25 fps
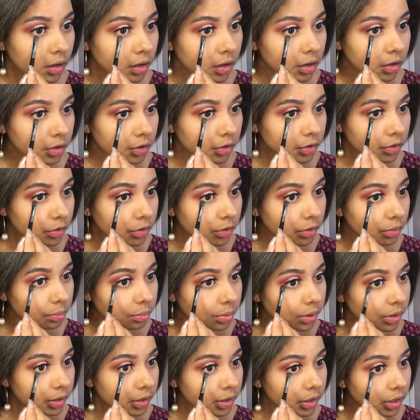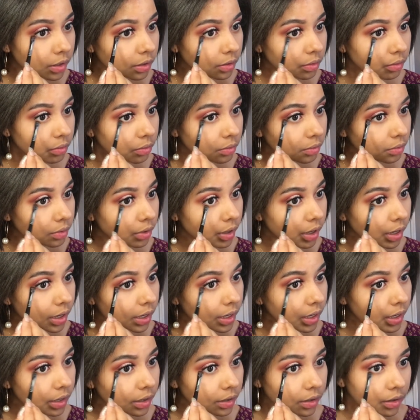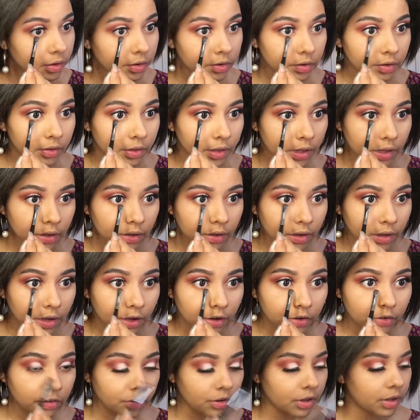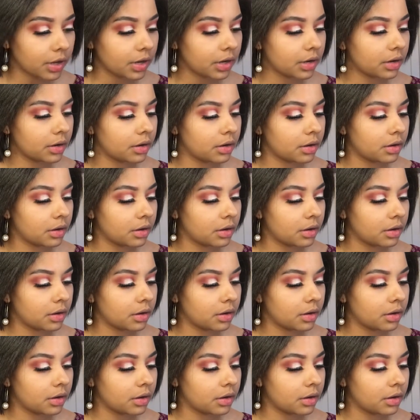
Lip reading: is to put that right under that lash line.